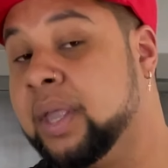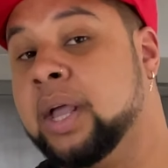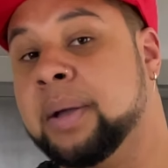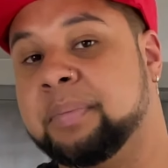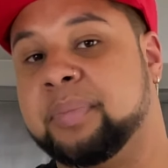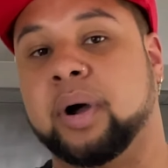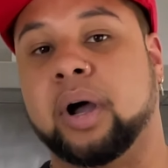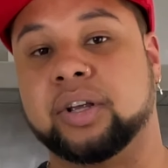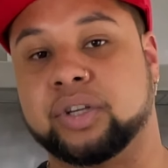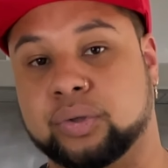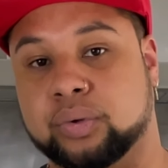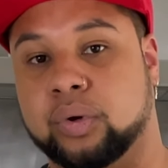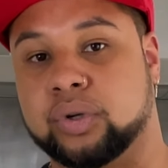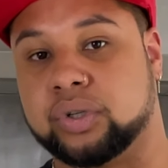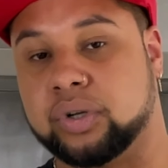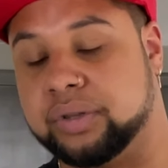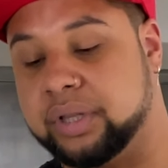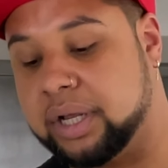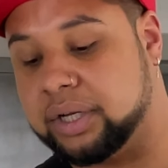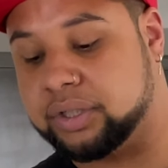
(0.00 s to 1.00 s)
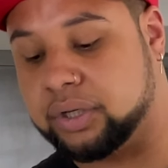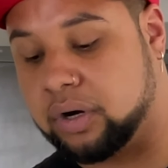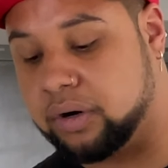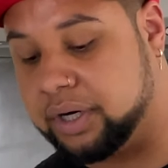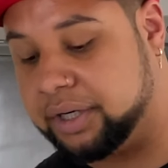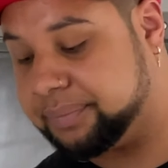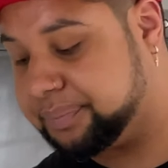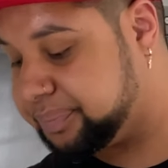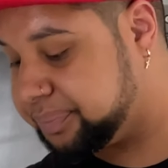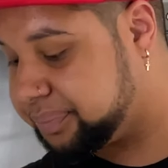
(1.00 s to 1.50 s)
put our sauce on there, sorry.
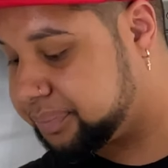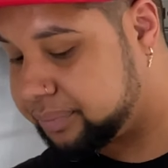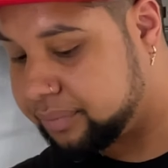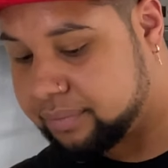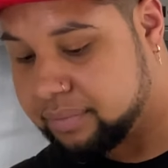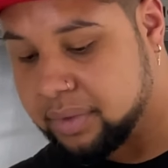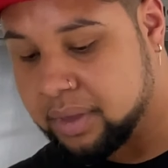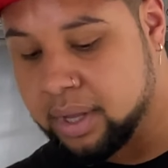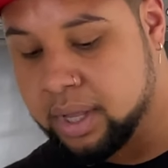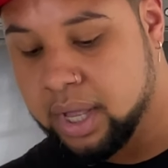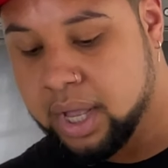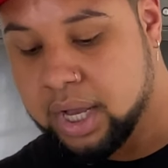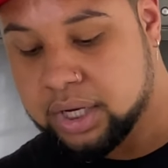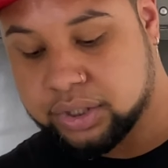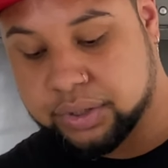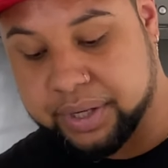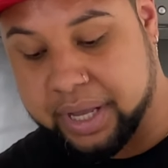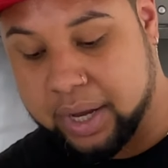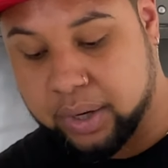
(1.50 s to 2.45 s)
So yeah,